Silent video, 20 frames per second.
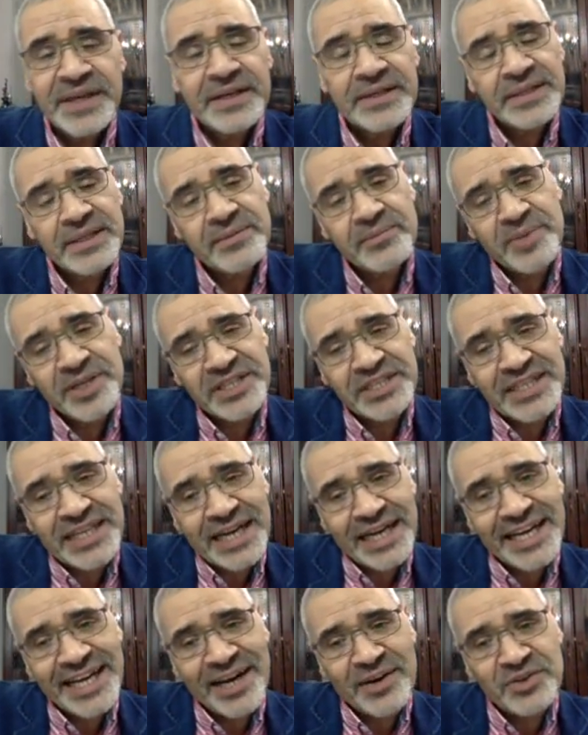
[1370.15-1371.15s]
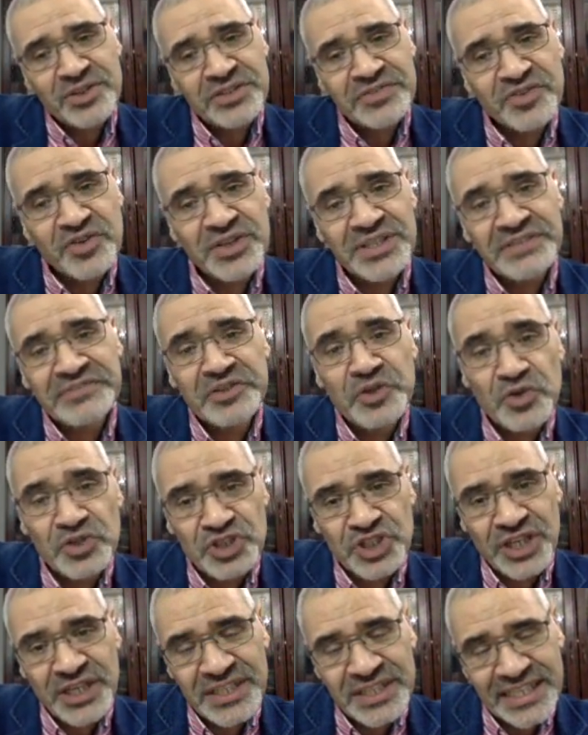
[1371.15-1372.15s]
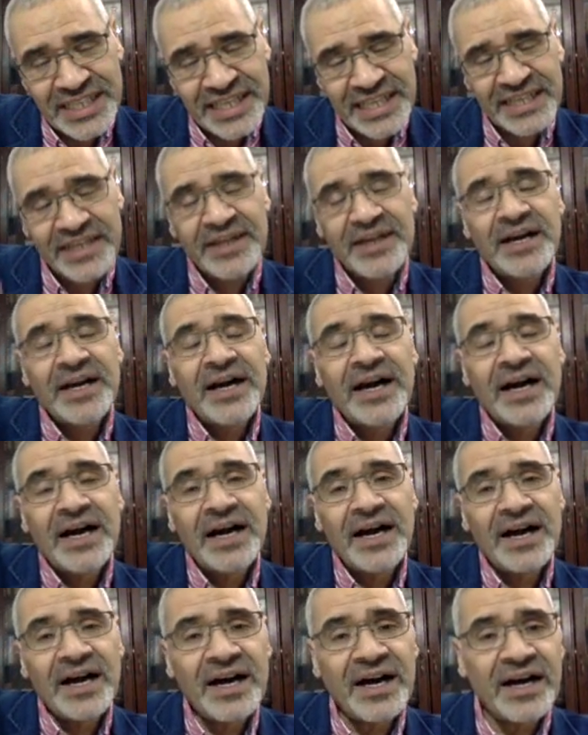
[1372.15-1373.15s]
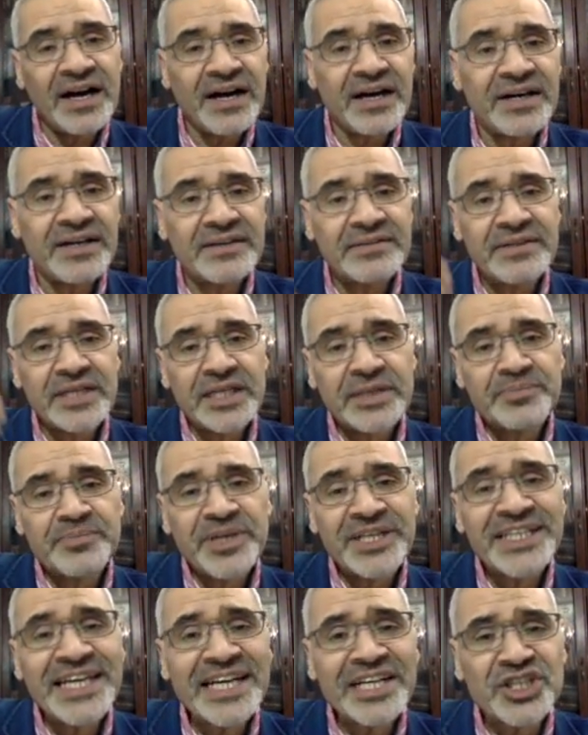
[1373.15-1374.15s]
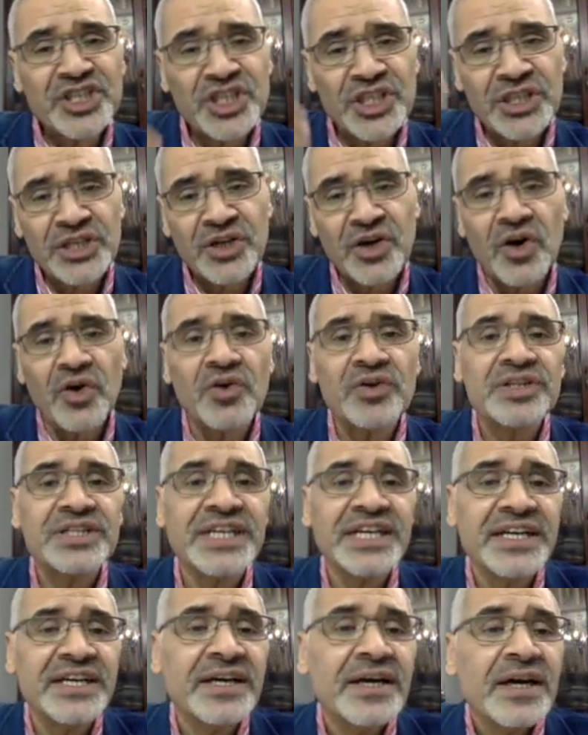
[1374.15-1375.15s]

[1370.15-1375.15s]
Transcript: but accounts for the future, the prediction or the